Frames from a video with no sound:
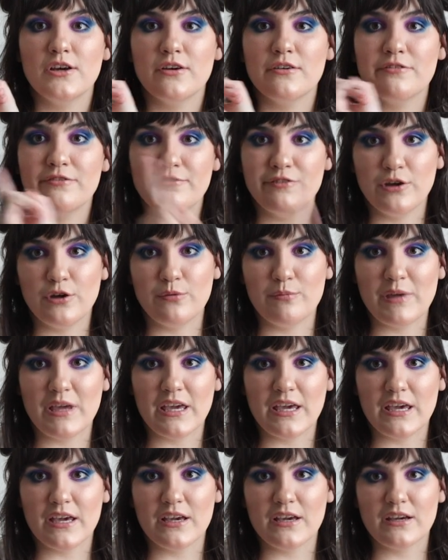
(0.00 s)

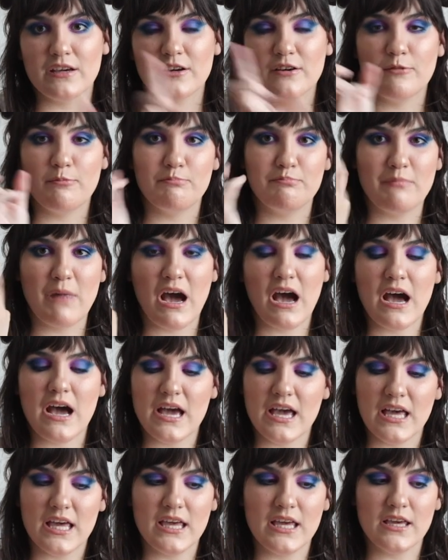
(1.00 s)
filming
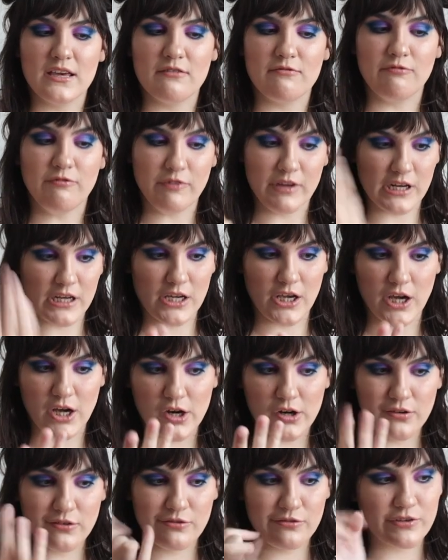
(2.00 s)
my
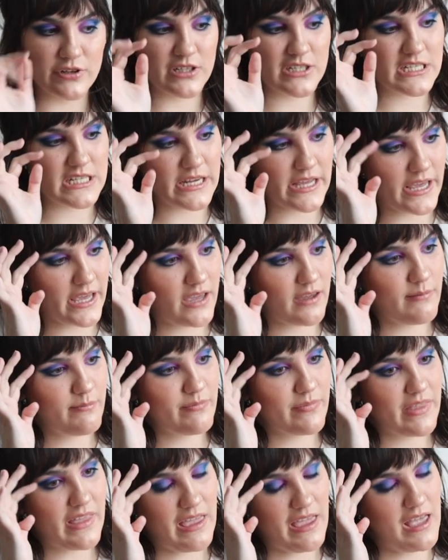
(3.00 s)
video for
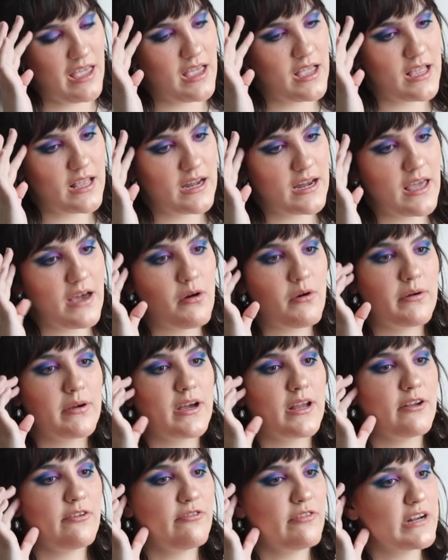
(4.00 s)
today, and now I
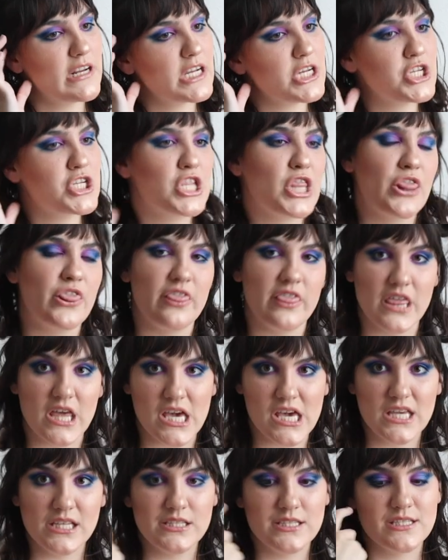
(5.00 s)
gotta finish
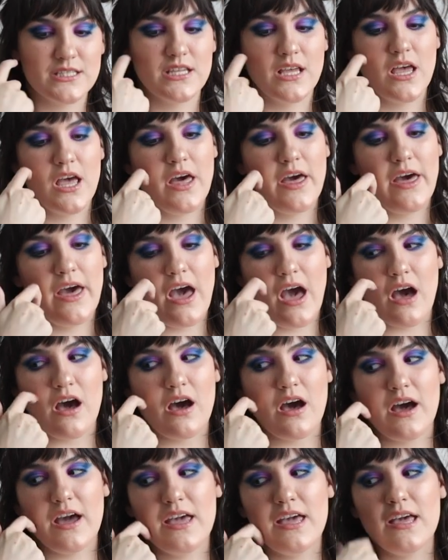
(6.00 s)
this.
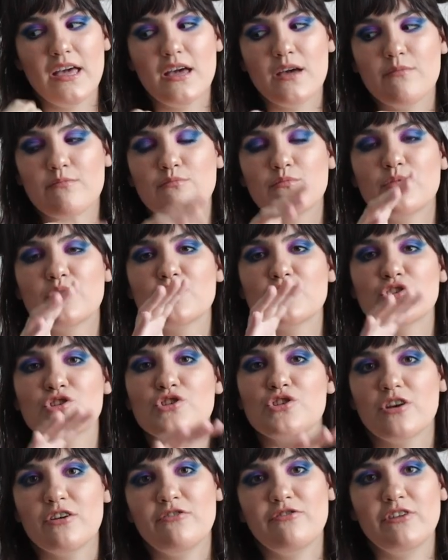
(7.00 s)
I am
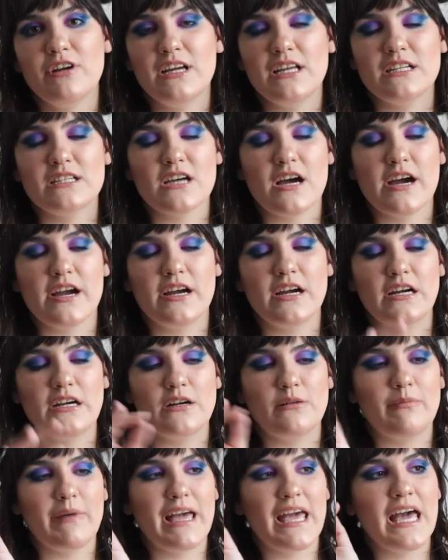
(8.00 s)
so freaking
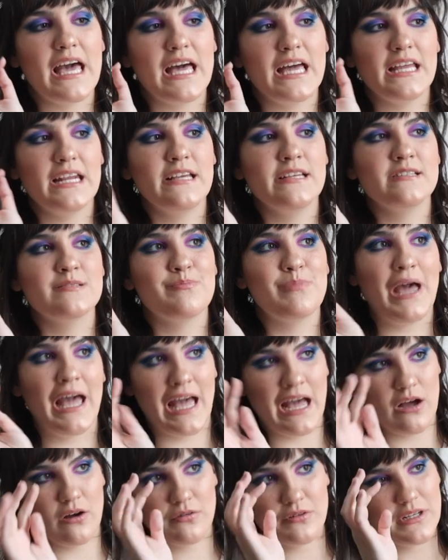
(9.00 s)
tired. My head is
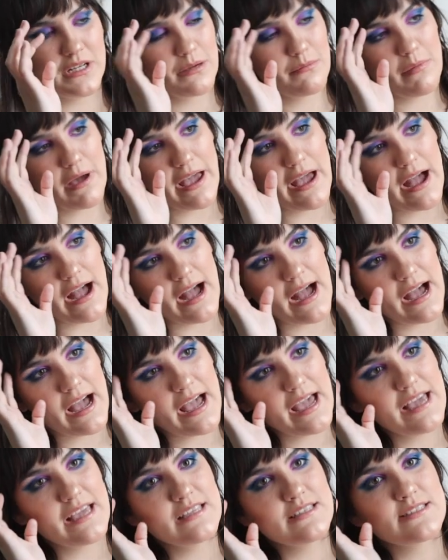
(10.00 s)
pounding. My
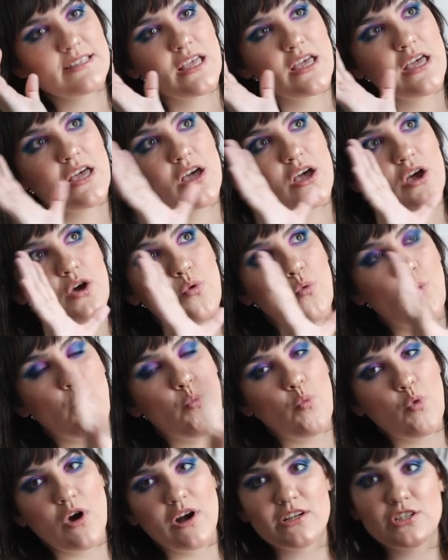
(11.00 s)
eyes
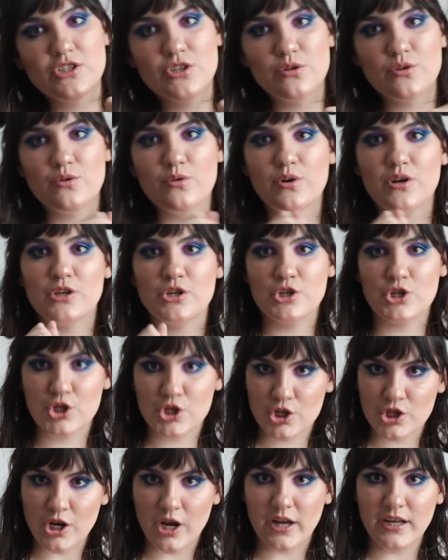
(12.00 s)
want to
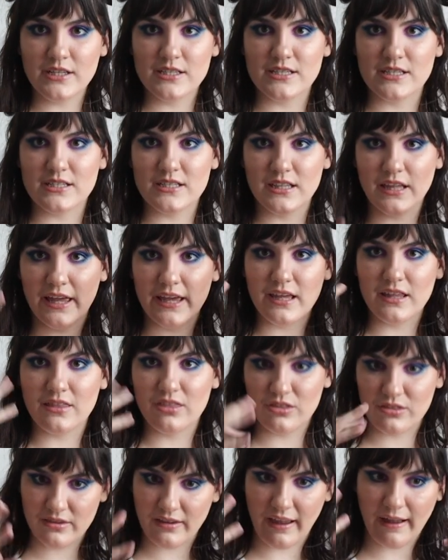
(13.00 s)
shut,
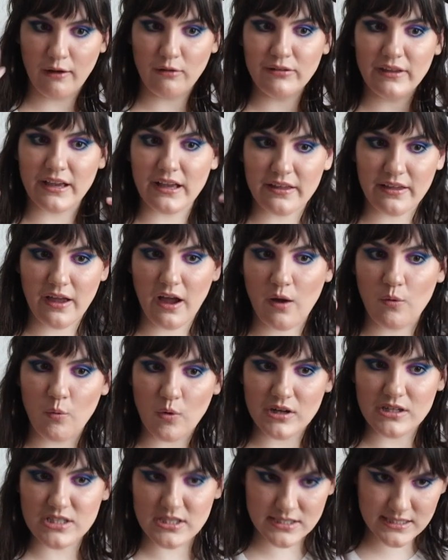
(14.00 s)
like, down. Like, I
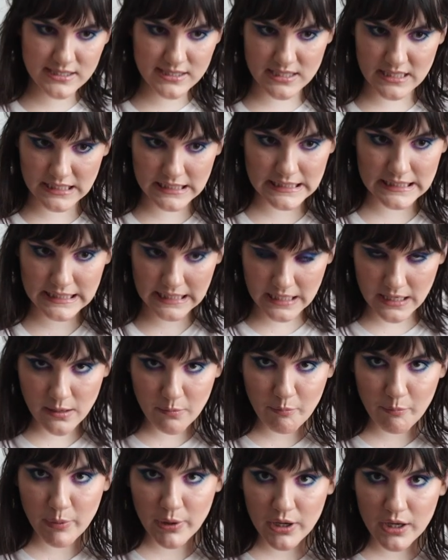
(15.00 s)
want to sleep.